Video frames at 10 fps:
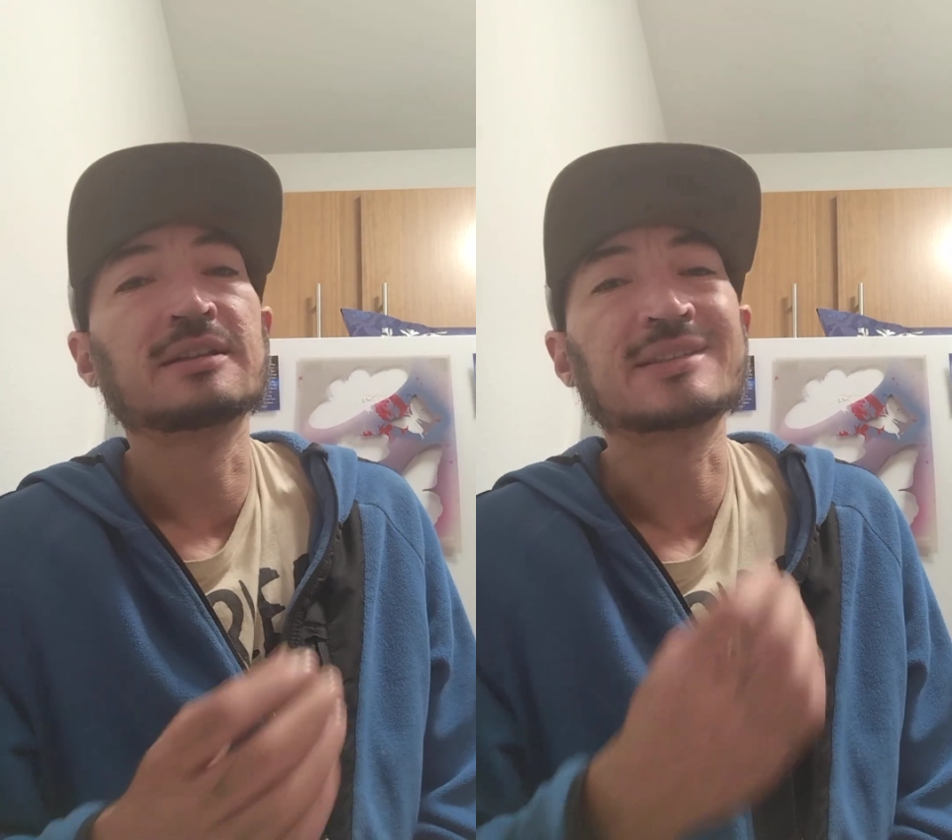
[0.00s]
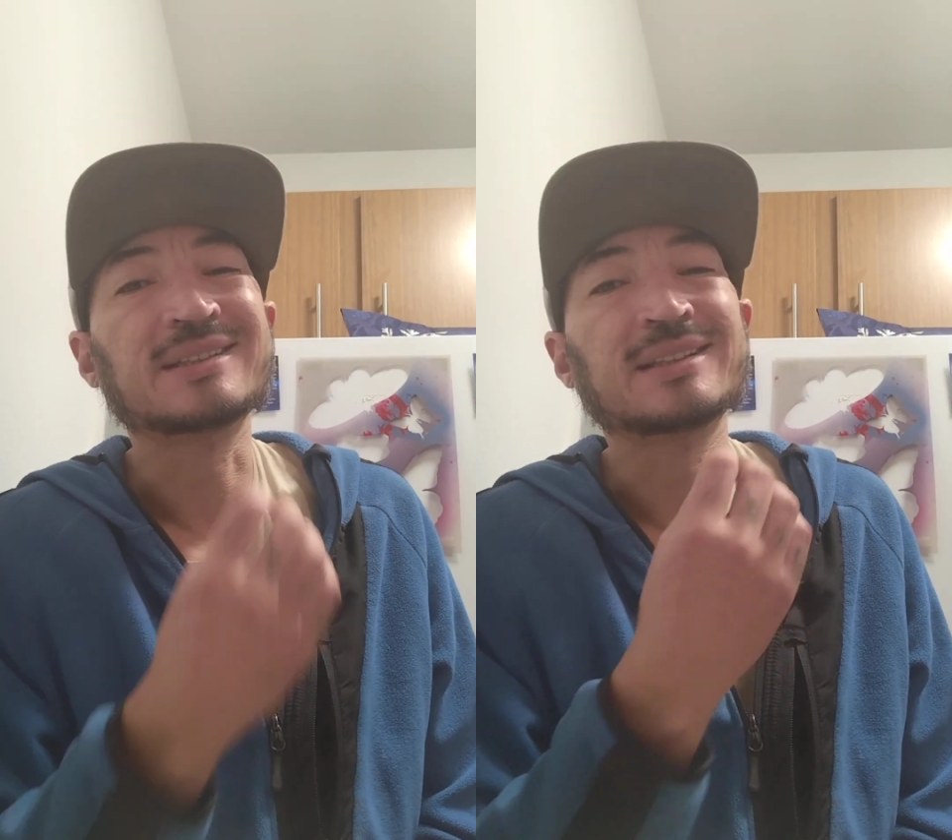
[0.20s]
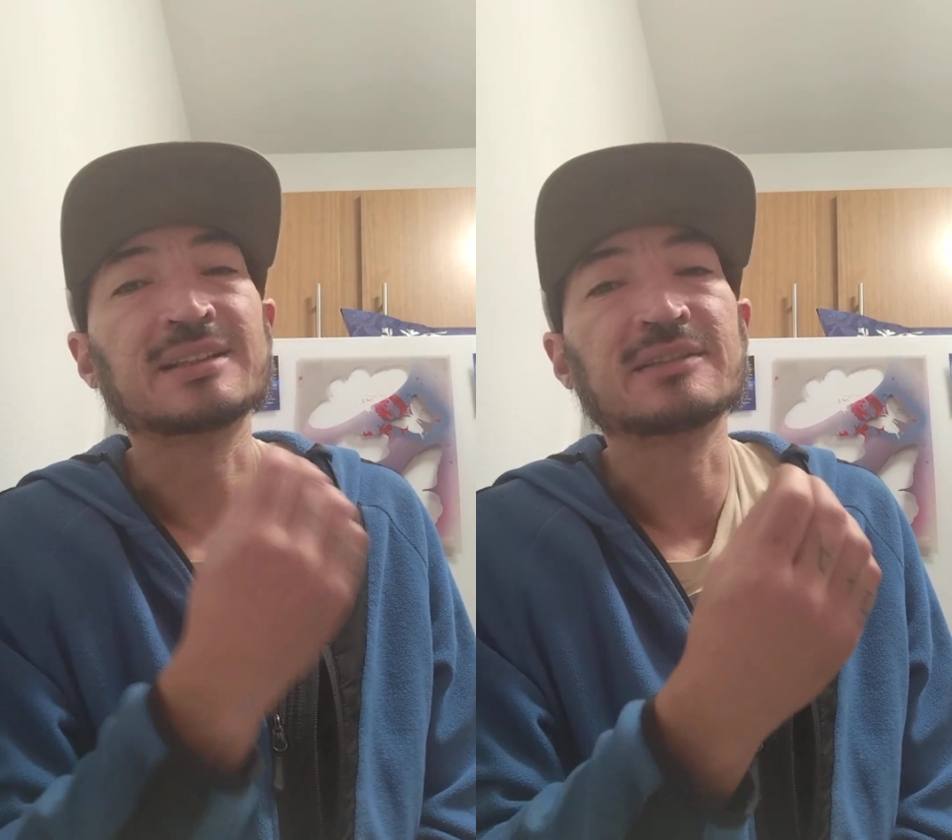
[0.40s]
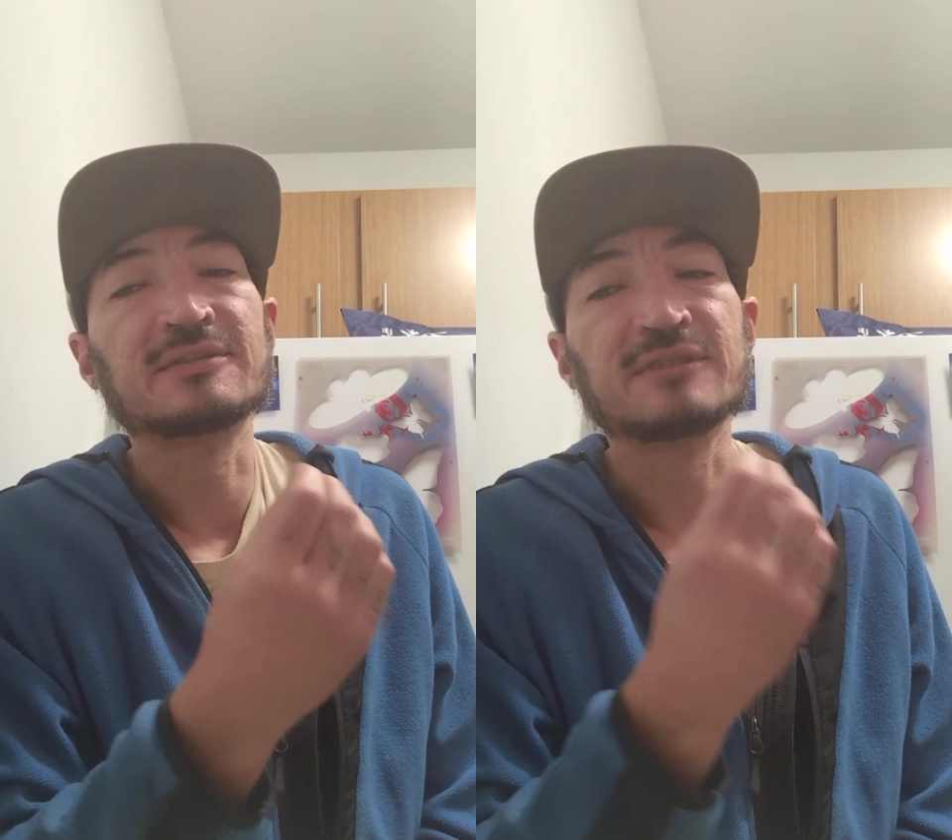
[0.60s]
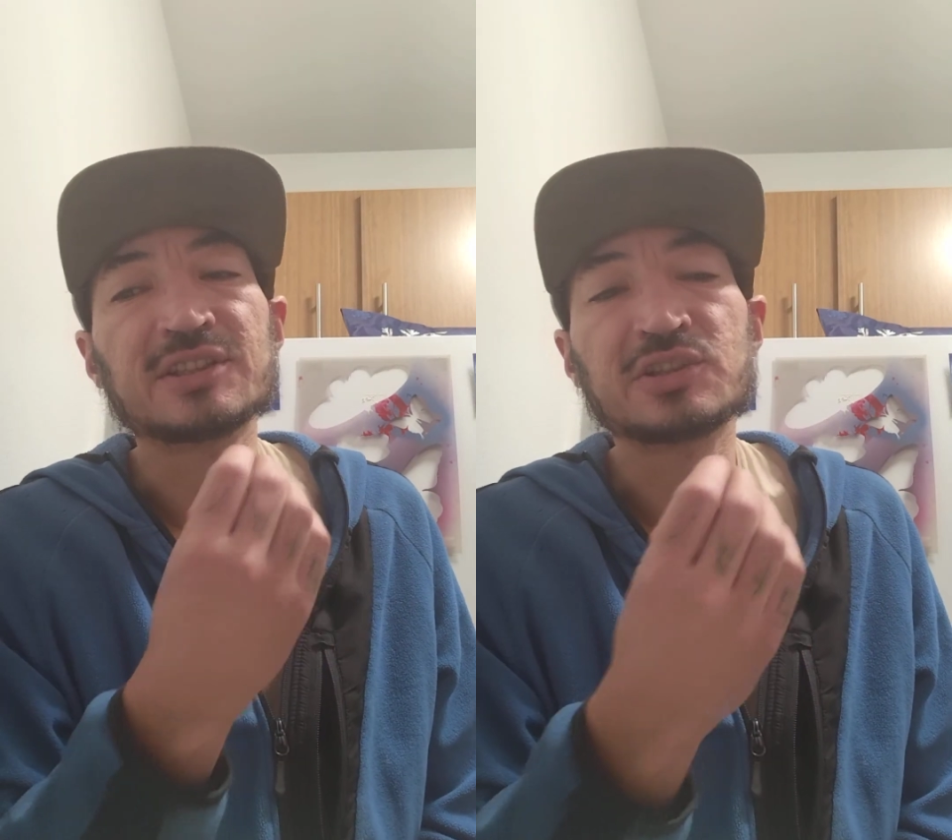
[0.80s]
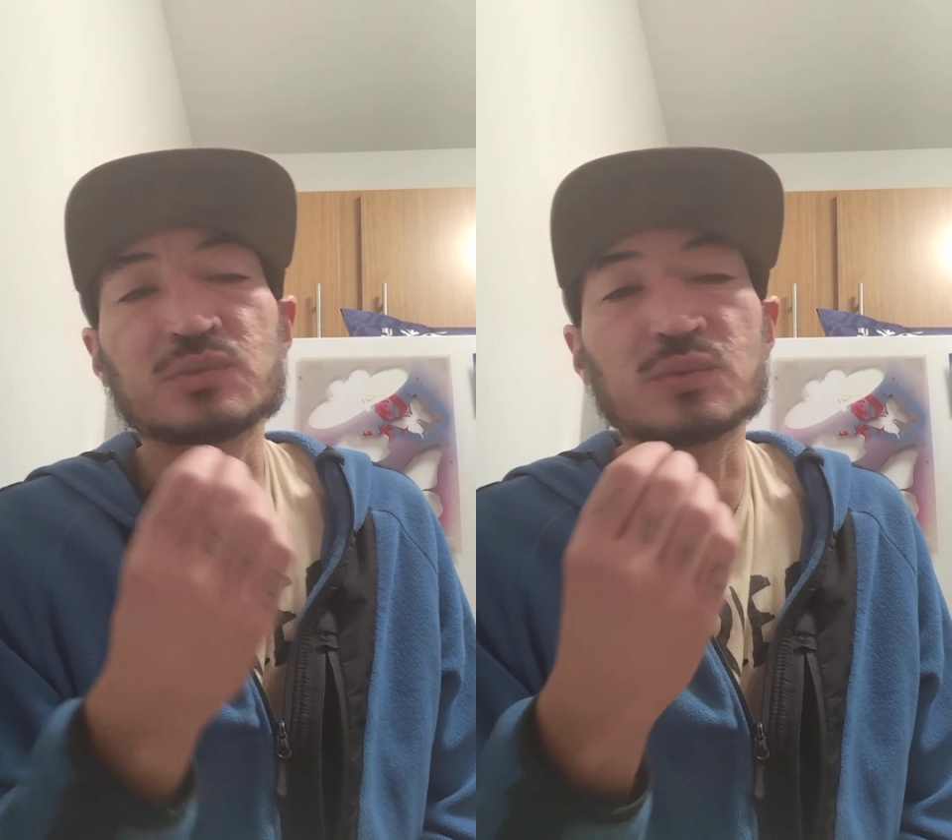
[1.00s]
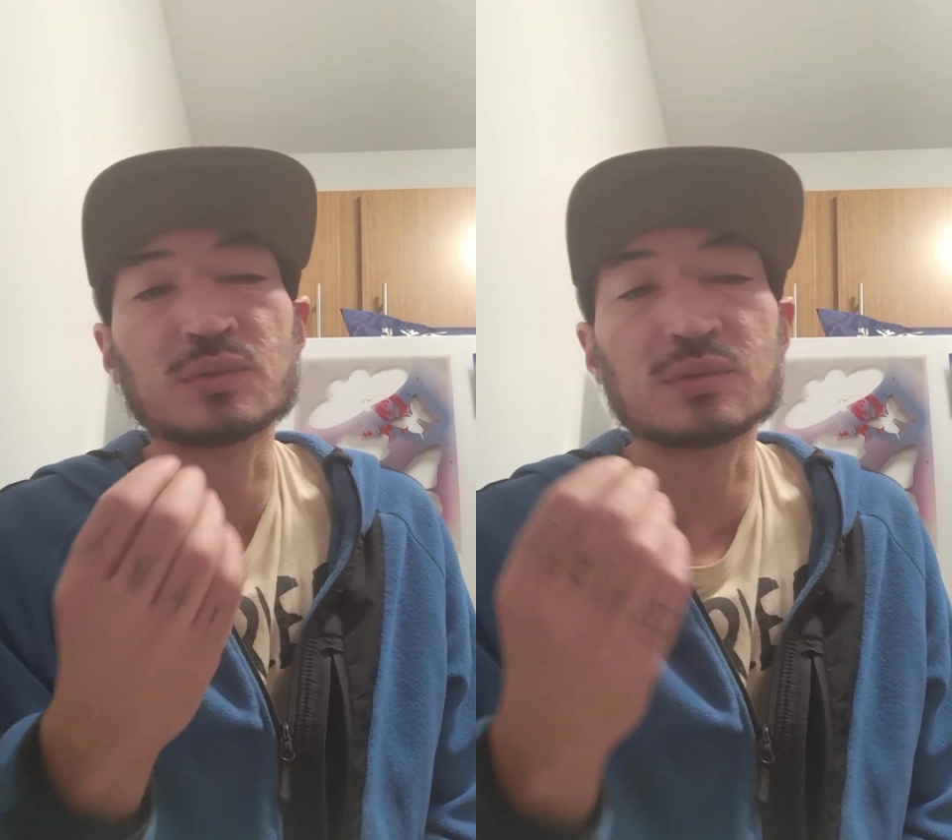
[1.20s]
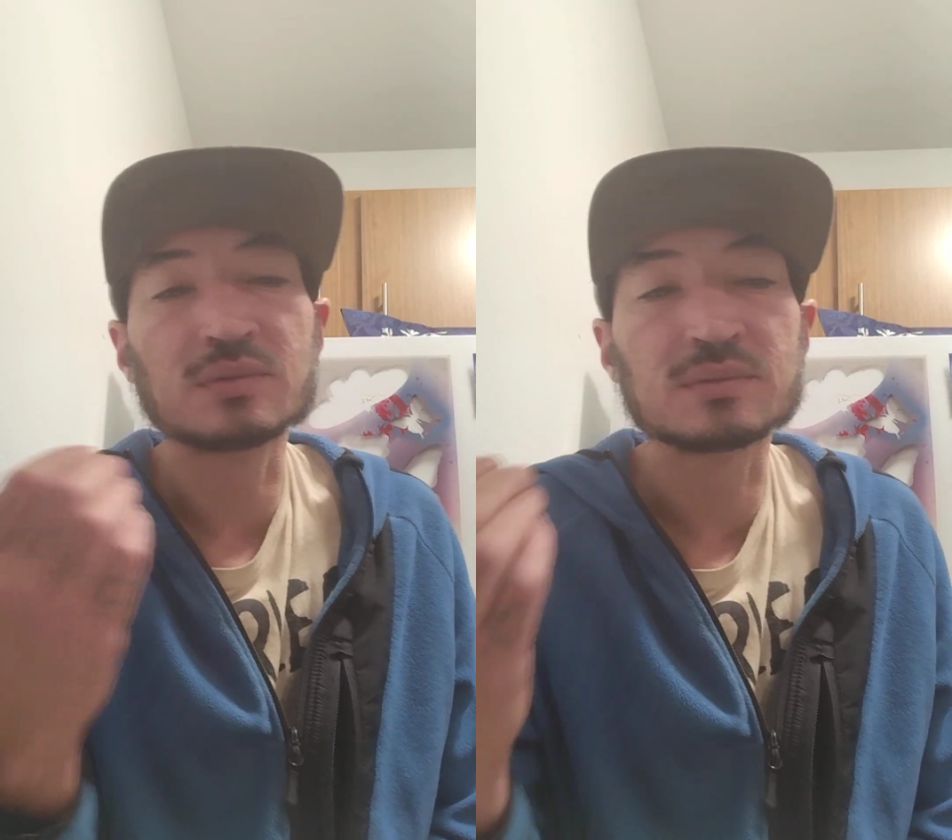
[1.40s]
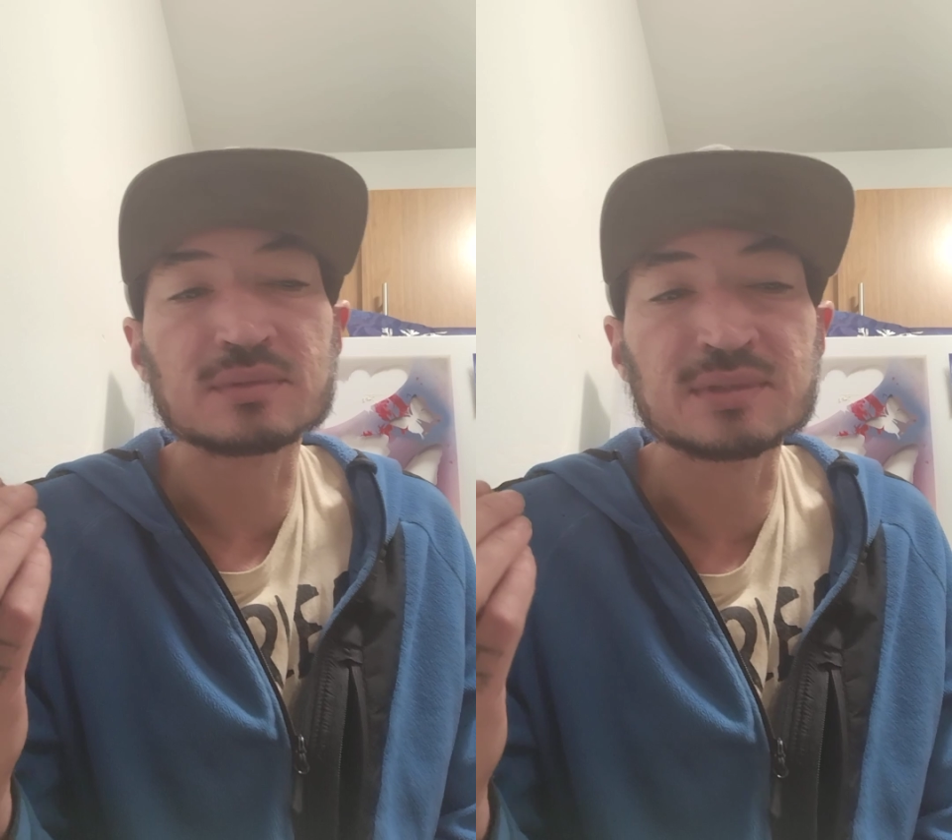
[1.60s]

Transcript: It's an individual